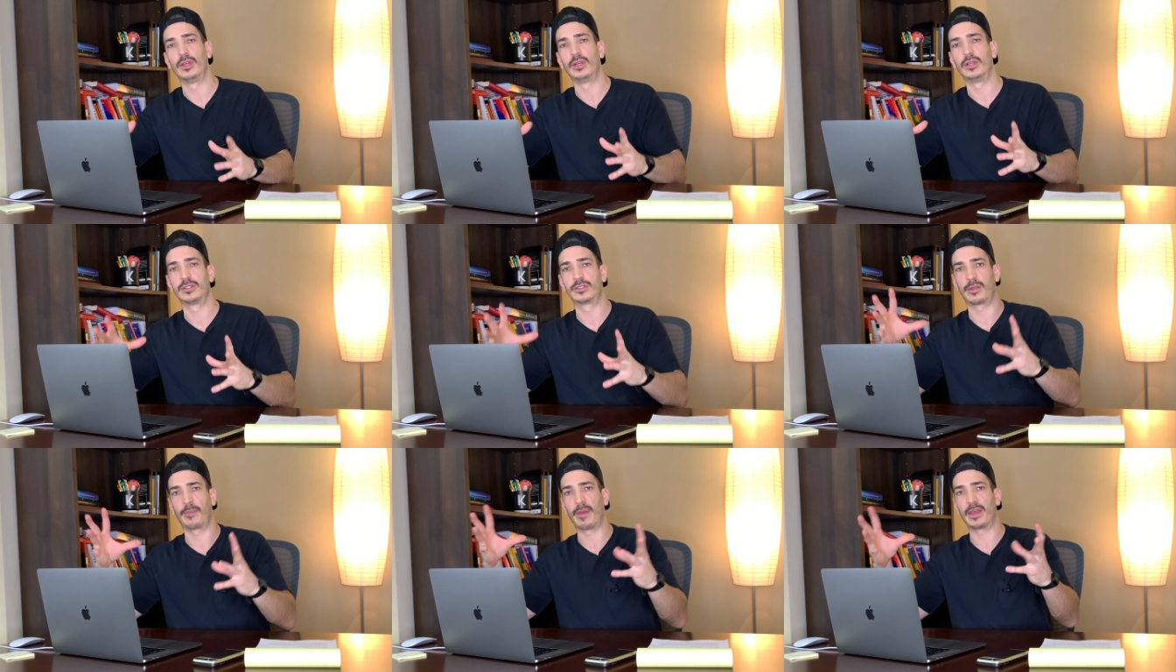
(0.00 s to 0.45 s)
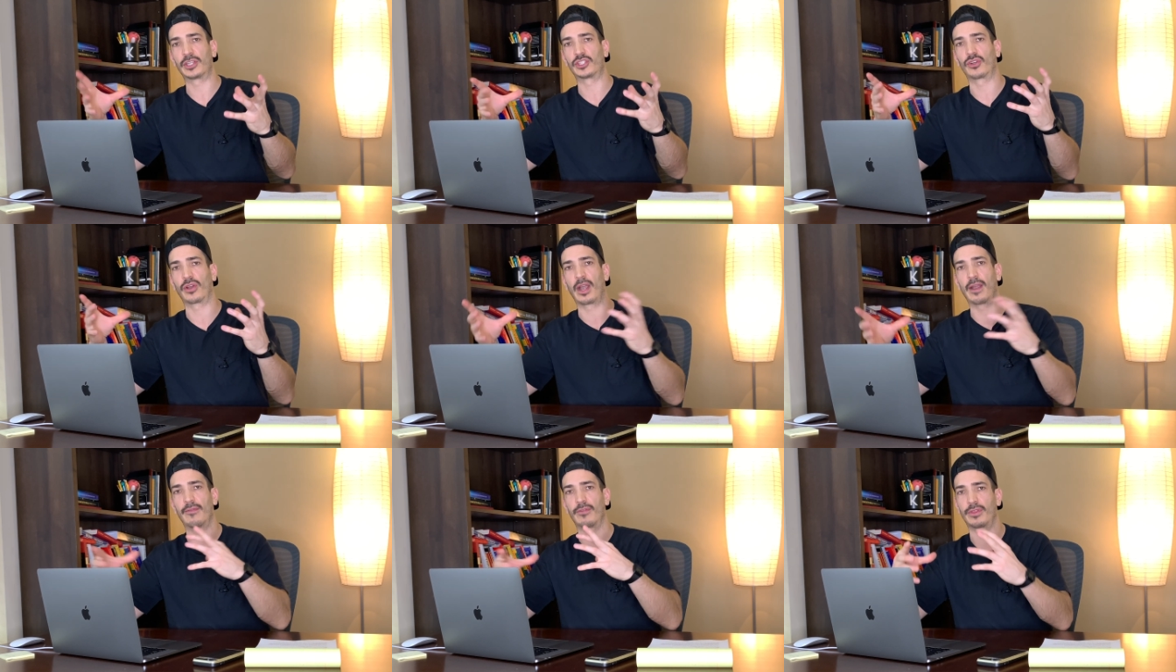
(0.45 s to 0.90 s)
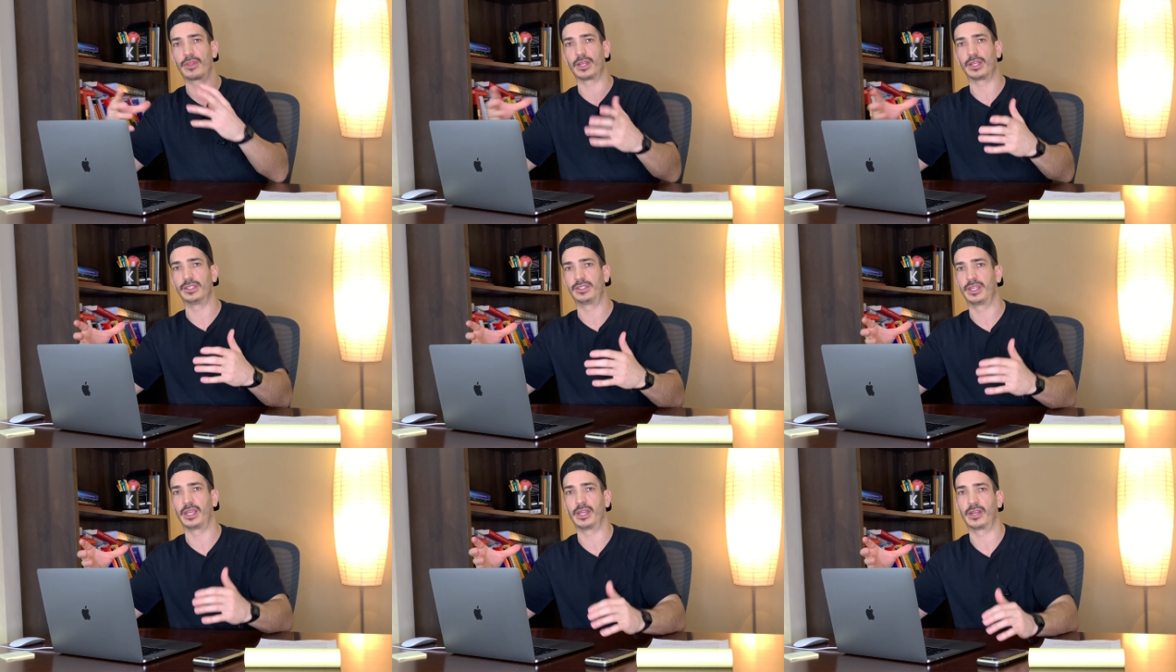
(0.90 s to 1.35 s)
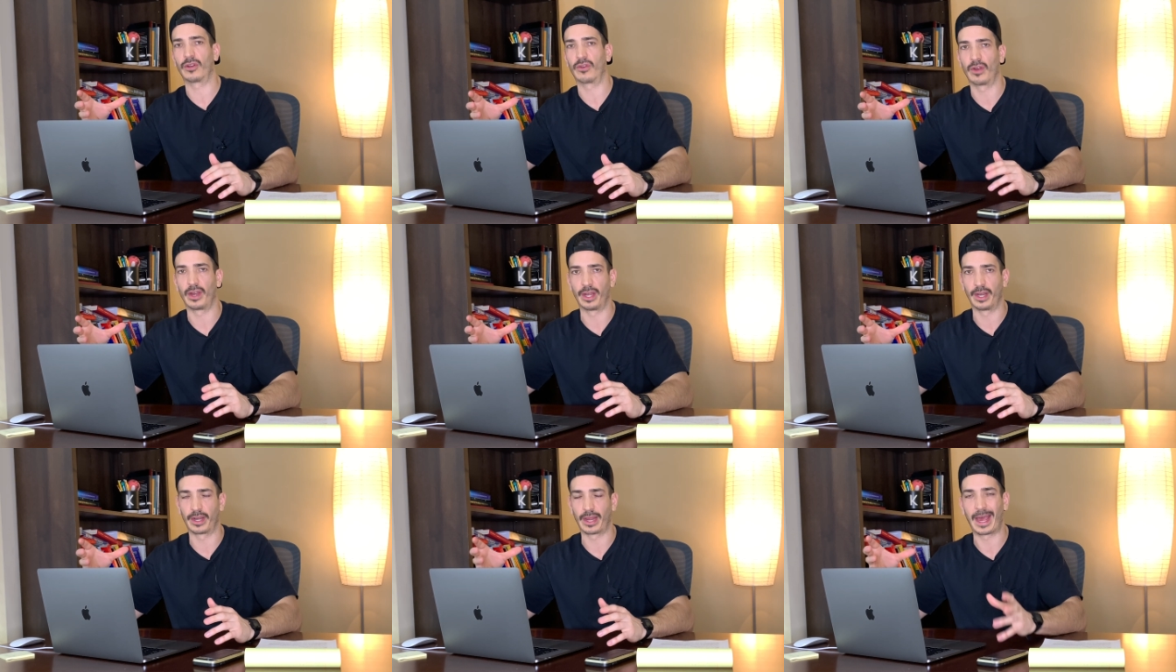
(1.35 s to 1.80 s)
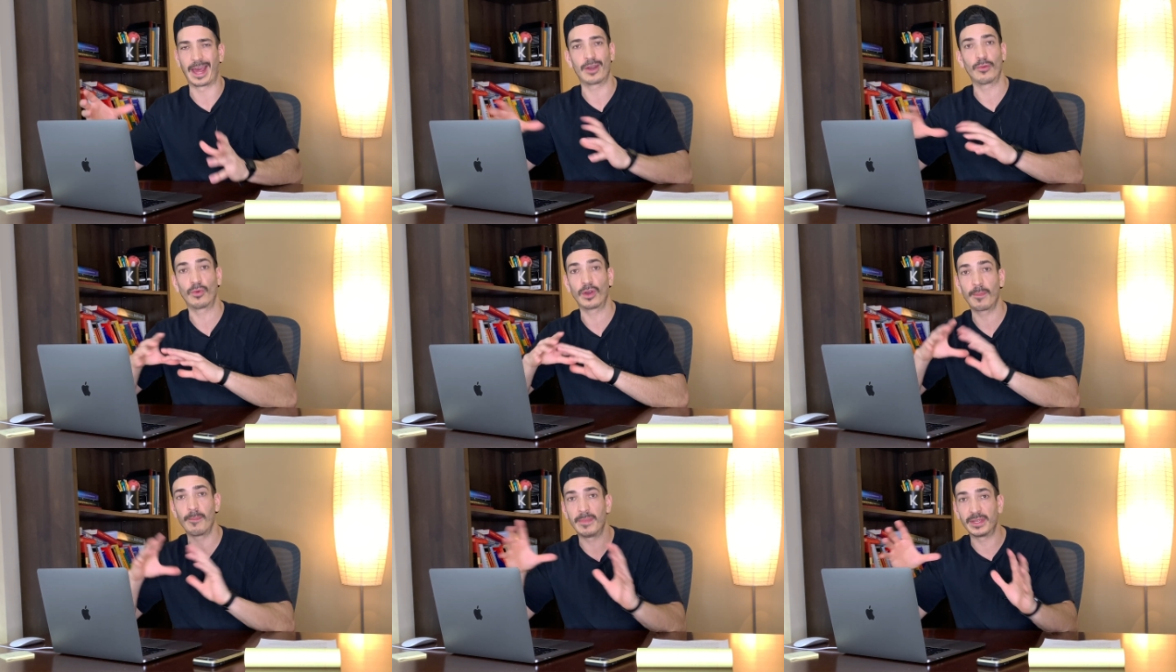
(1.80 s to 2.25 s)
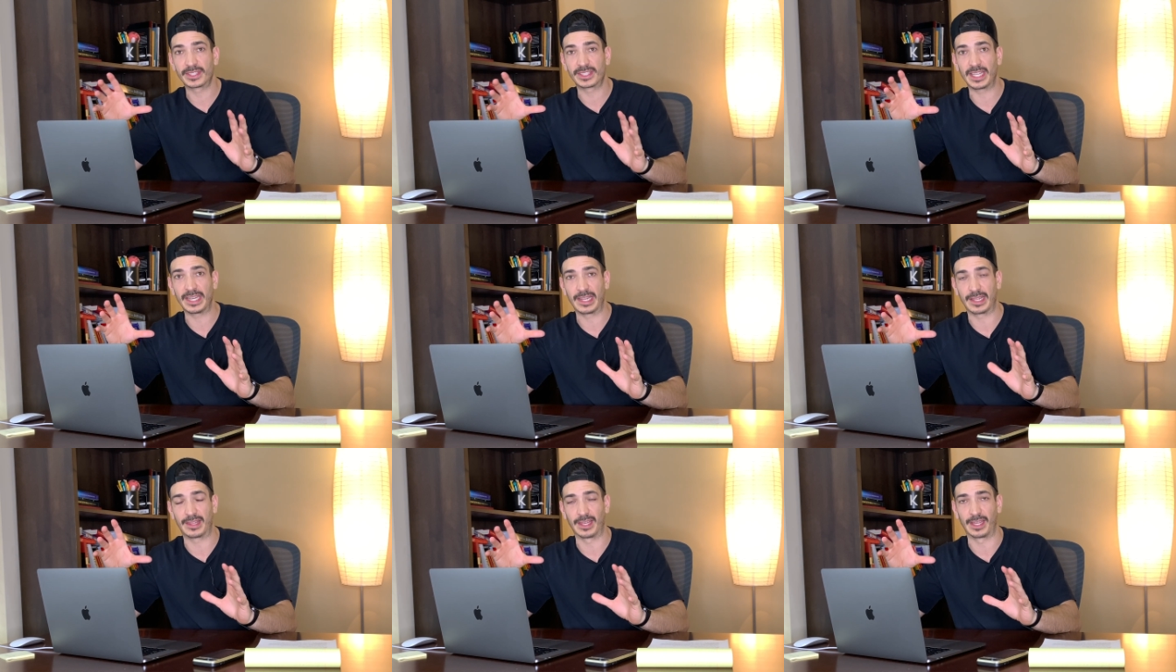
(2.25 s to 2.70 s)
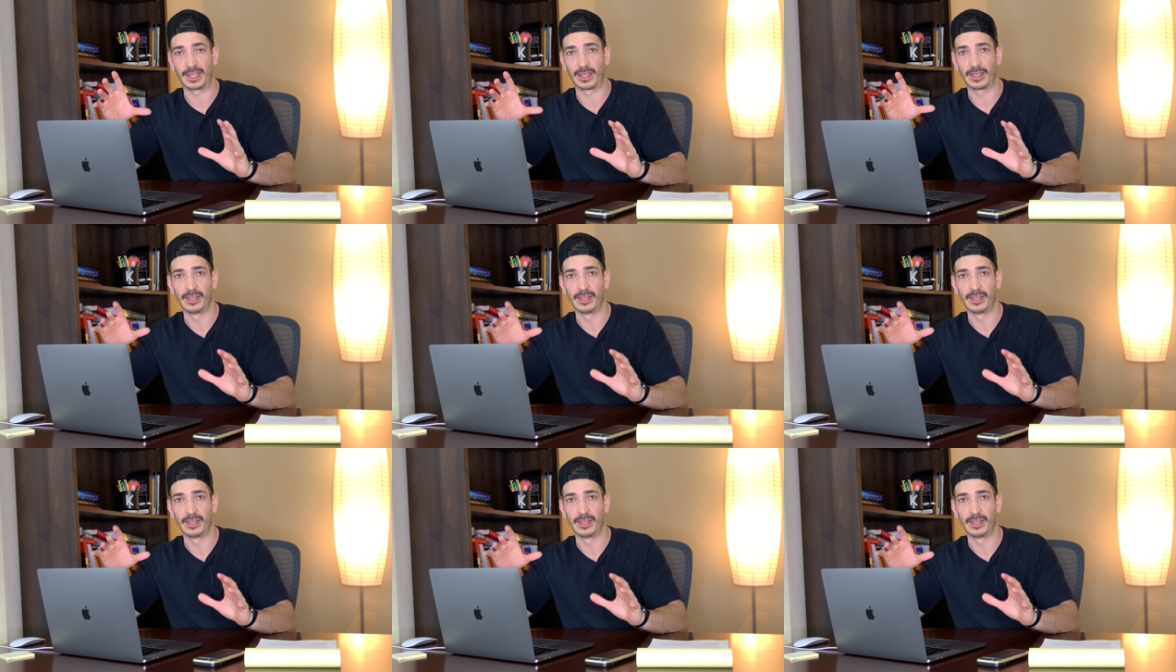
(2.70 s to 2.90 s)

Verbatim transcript: to make sure everything is integrated. I don't want to miss anything.